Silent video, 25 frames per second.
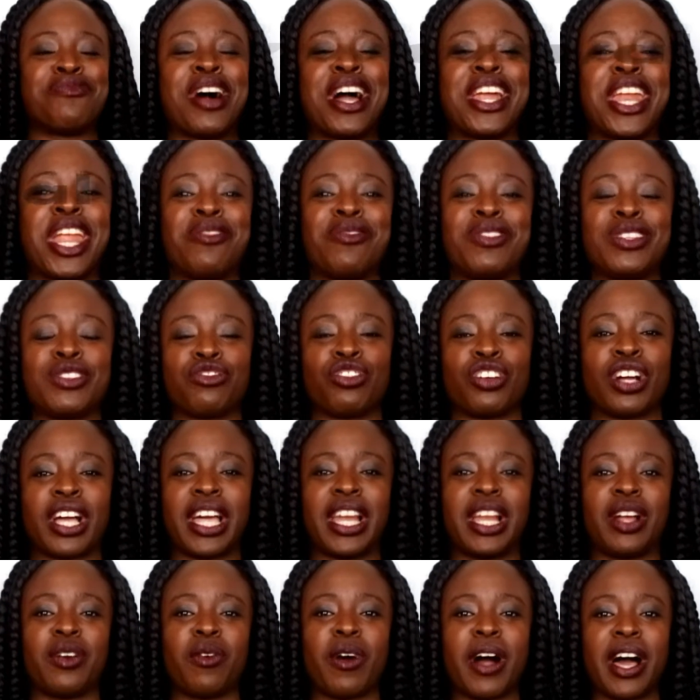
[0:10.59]
My name is
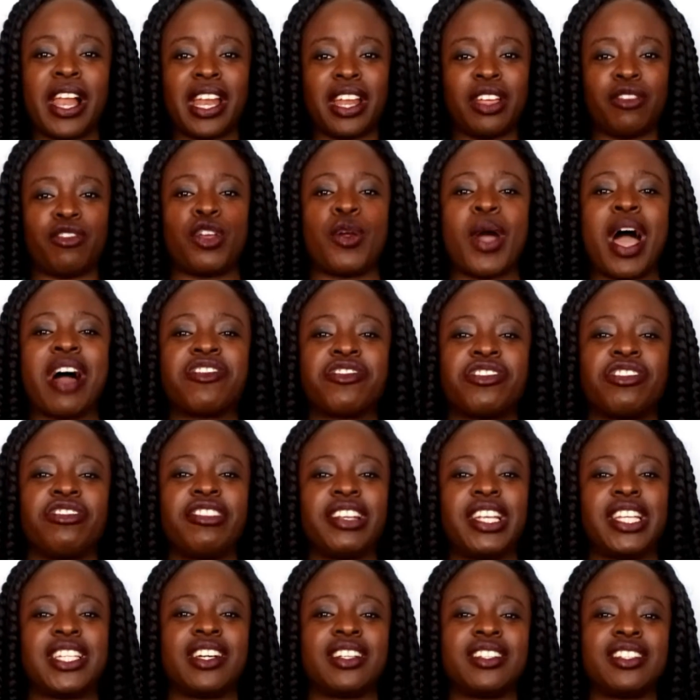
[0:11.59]
Ronkela Wan, and if you haven't
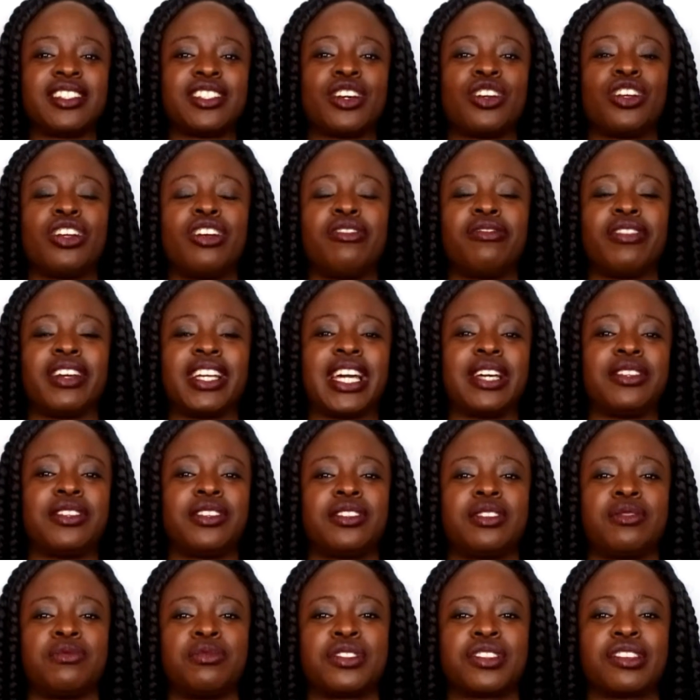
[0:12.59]
already done so, don't forget to
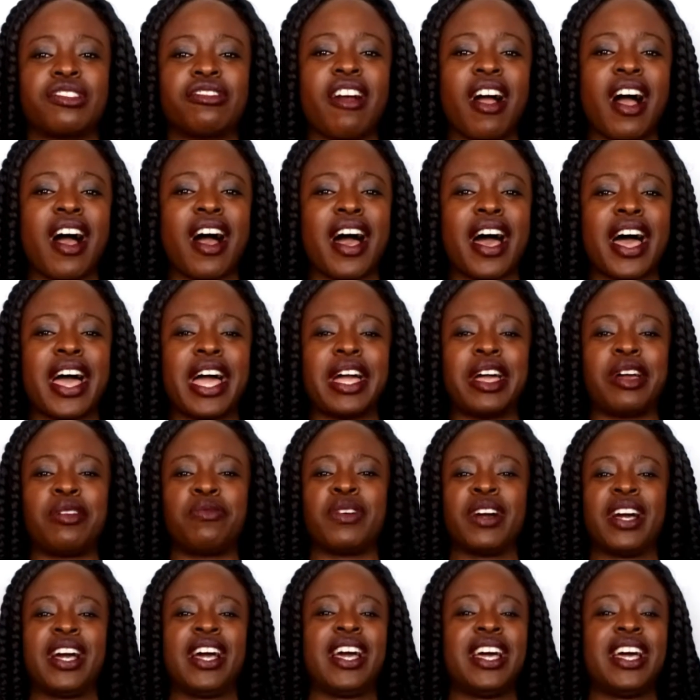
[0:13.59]
subscribe,